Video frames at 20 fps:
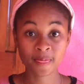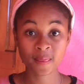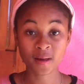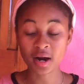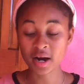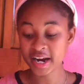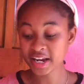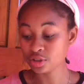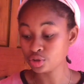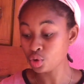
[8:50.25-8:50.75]

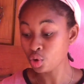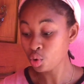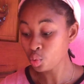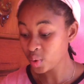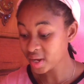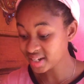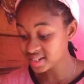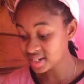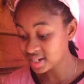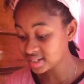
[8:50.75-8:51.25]
All right, don't
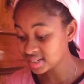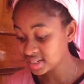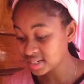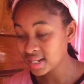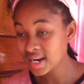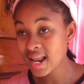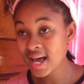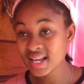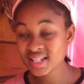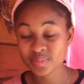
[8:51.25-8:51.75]
wait until the
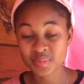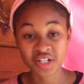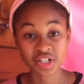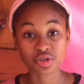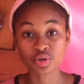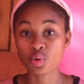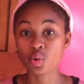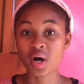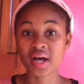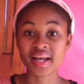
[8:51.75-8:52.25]
last minute
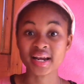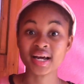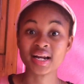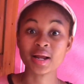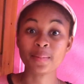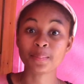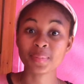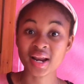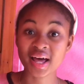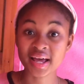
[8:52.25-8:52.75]
to go ahead and
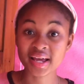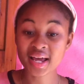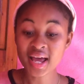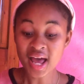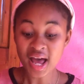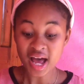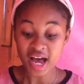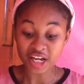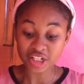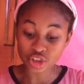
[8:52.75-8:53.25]
apply,
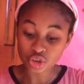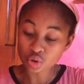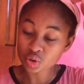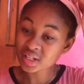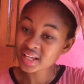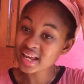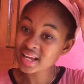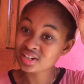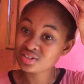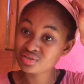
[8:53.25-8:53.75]
and you'll
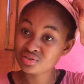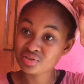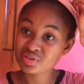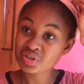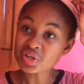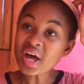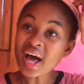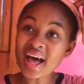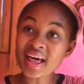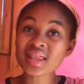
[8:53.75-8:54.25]
get,
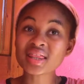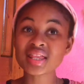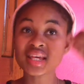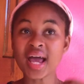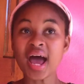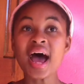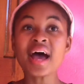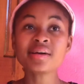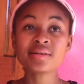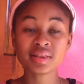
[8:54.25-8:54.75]
I
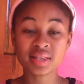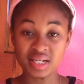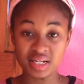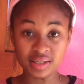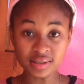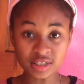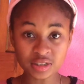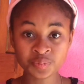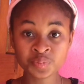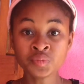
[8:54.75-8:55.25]

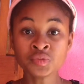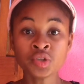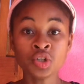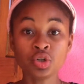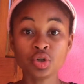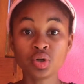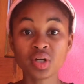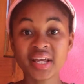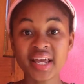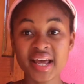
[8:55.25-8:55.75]
think
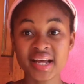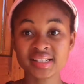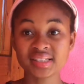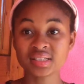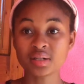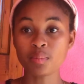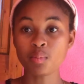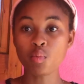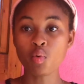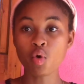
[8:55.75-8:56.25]
you'll get
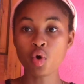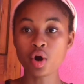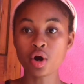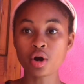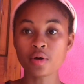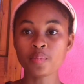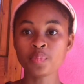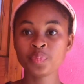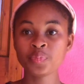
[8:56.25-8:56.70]
more